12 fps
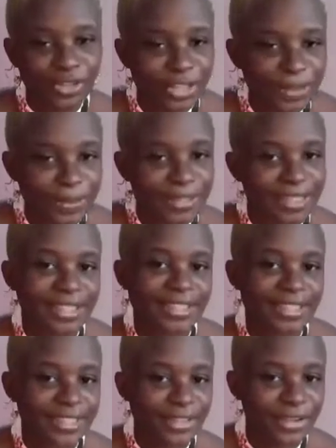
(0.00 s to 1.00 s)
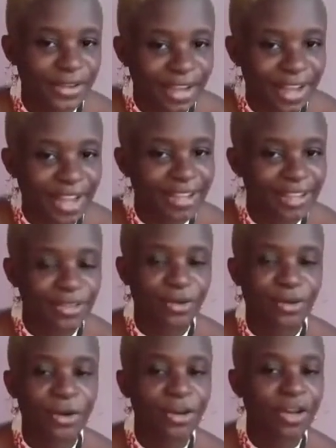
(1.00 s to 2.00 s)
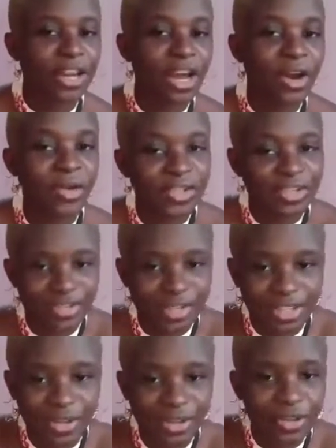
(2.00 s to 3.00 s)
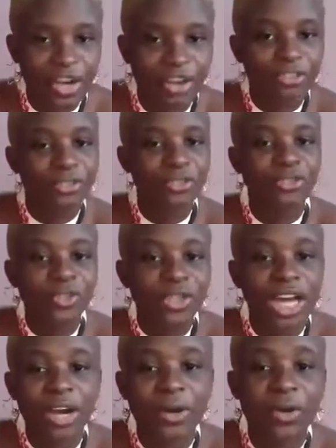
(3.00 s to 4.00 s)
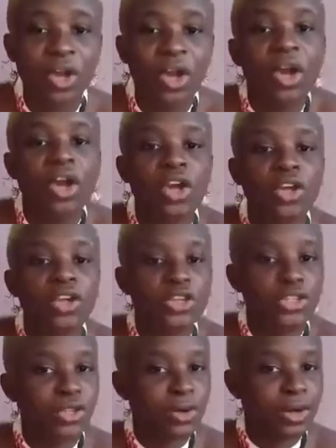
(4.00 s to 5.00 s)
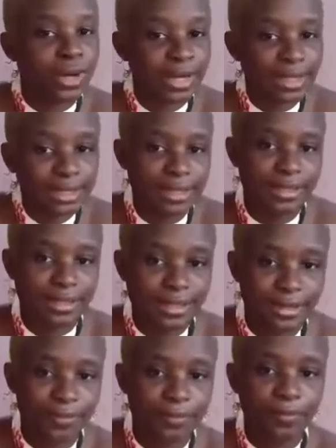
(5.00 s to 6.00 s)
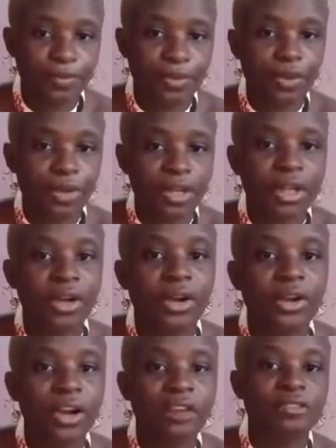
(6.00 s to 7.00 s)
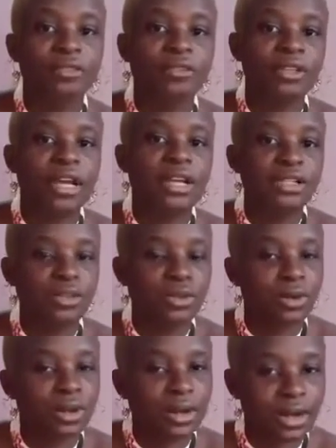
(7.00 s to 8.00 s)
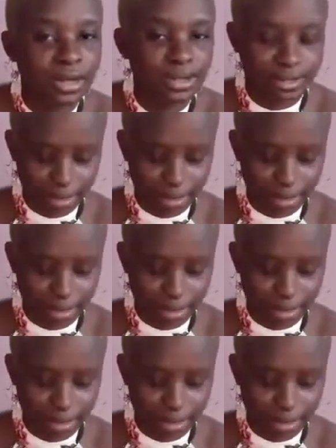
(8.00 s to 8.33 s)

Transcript: This process is done, guys. So now it's ready. All you have to do now is to grind it. Okay, all you have to do now is to grind.